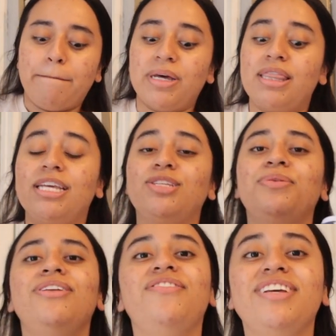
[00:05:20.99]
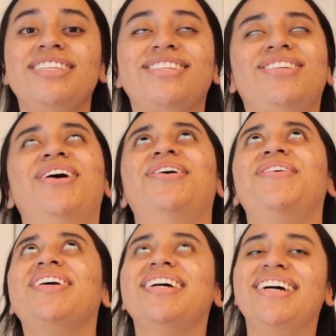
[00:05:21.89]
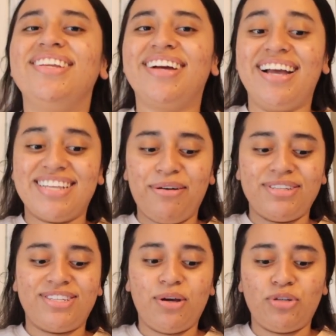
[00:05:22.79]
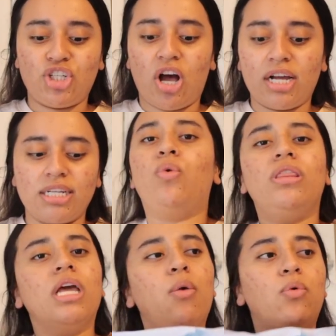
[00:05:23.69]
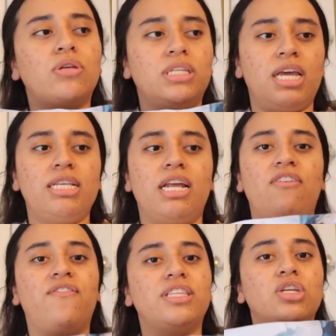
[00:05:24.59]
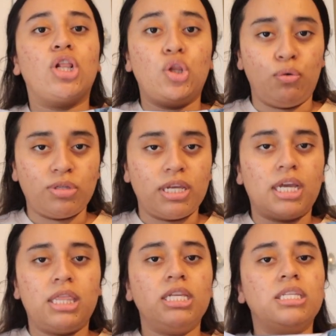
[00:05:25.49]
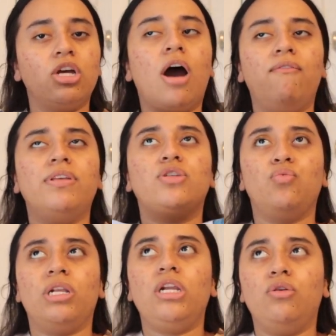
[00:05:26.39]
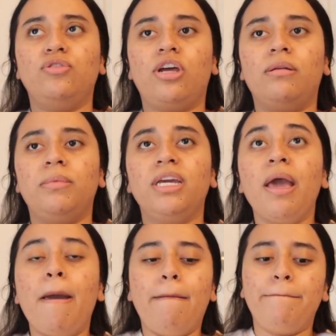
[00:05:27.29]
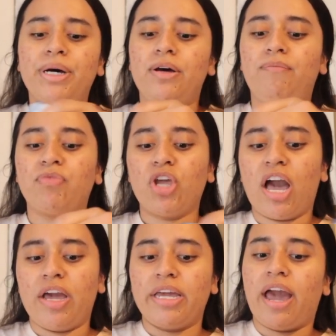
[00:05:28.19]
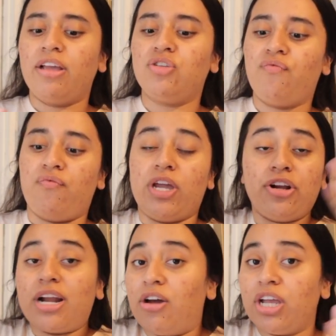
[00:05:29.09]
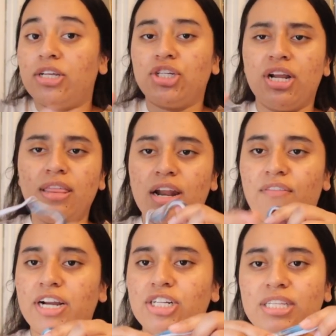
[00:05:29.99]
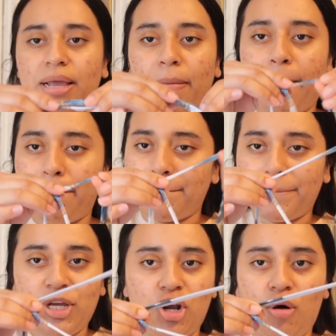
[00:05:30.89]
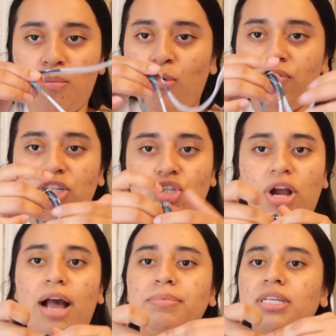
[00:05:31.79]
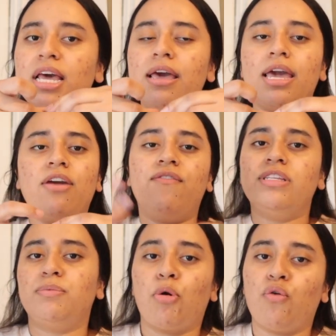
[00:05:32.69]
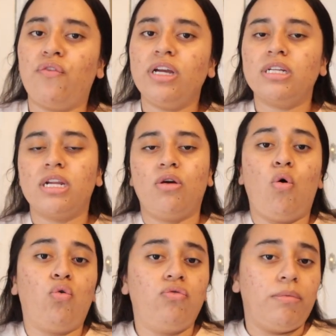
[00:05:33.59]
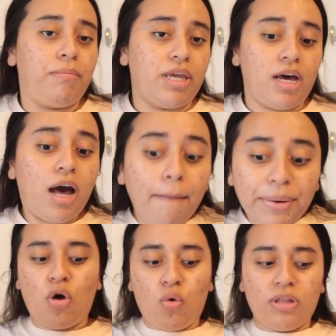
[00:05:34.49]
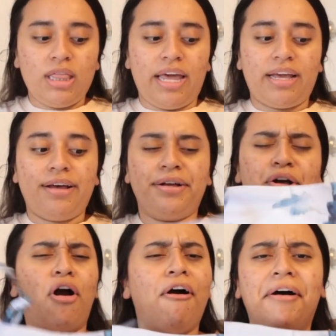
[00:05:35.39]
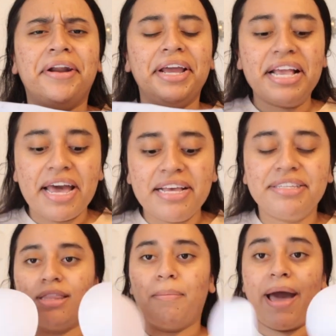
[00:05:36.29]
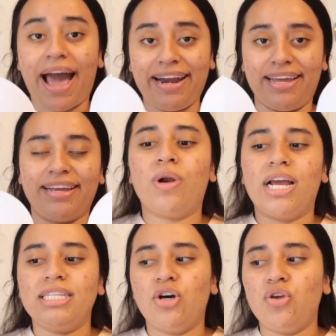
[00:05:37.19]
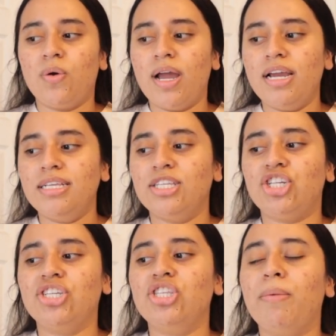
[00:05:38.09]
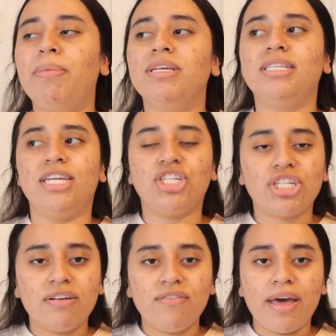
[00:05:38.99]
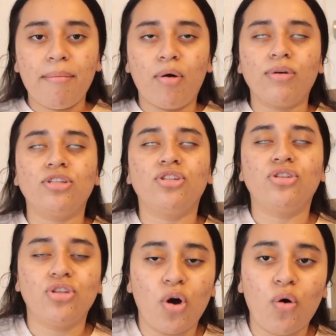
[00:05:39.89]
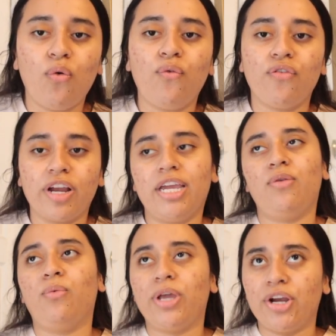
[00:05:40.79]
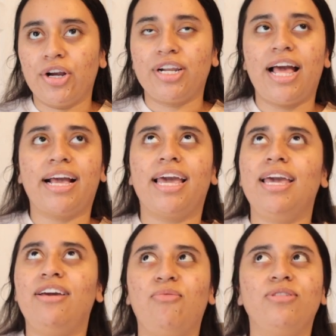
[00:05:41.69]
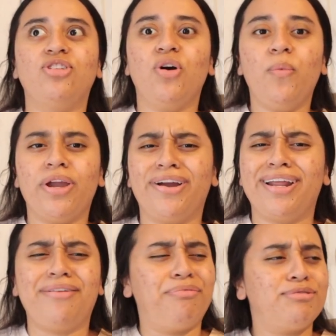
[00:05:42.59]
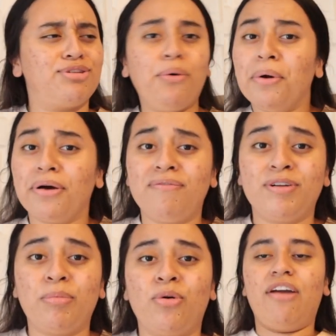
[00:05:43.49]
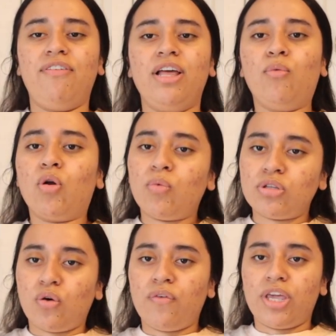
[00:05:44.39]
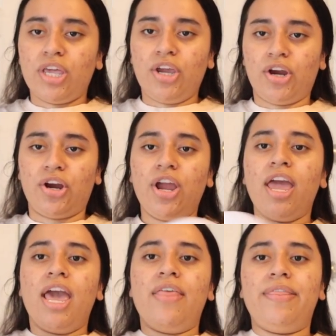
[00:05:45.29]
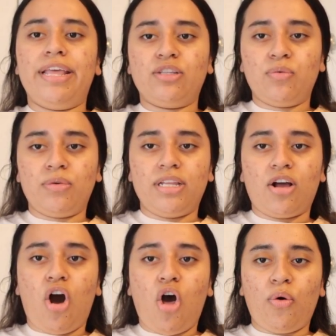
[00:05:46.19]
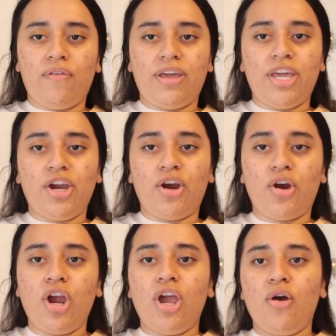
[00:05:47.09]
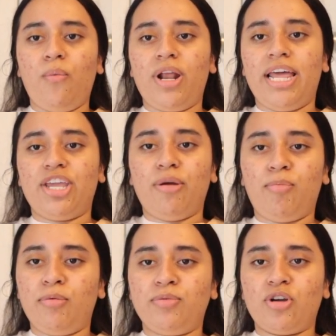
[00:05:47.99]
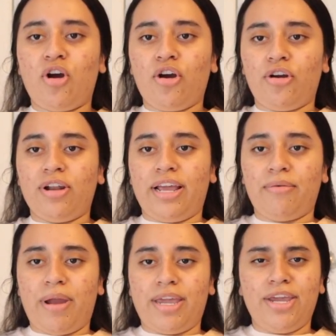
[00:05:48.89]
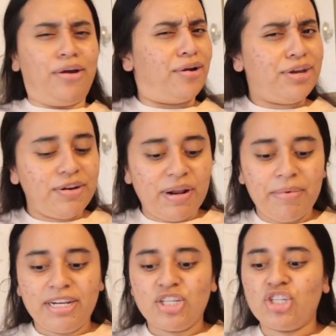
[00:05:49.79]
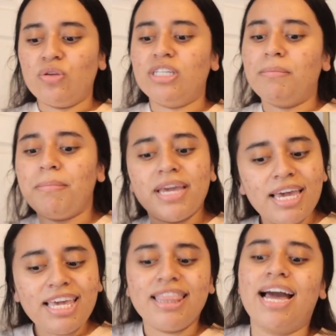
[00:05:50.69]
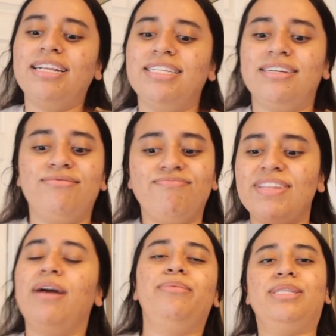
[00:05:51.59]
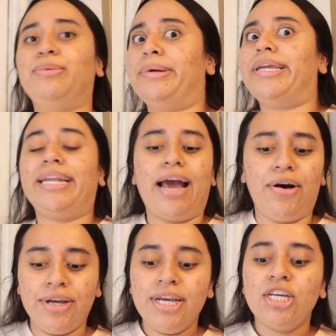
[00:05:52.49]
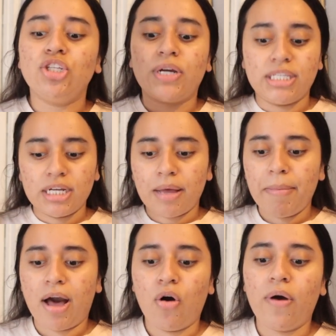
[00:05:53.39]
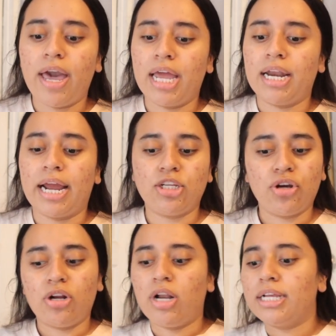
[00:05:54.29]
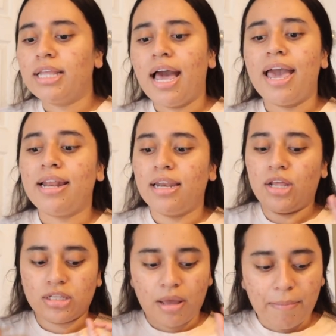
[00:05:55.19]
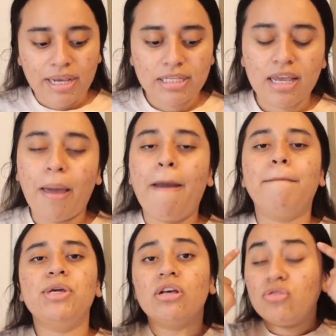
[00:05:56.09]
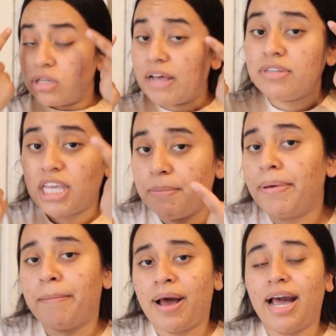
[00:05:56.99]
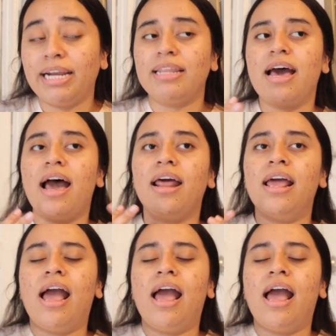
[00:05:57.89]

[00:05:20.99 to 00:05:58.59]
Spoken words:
But this one fits so good, you guys. I was so shocked. The one thing I will say is that it fits loose. Like, this top fits really loose on me, but I figured it out yesterday that if I just, like, you know, move the straps, if it's perfect and it'll hold me up. The only like con, I guess, the padding. When I tell you guys, just the position of them was so freaking weird. Like, it was so weird, it was so uncomfortable. I feel like one was over here and the next one was like all the way over here when like your boobs are like right here, you know what I mean? So to me, that wasn't working out. So I took them out and I tried on like that and it looked amazing. But you also have to keep in mind that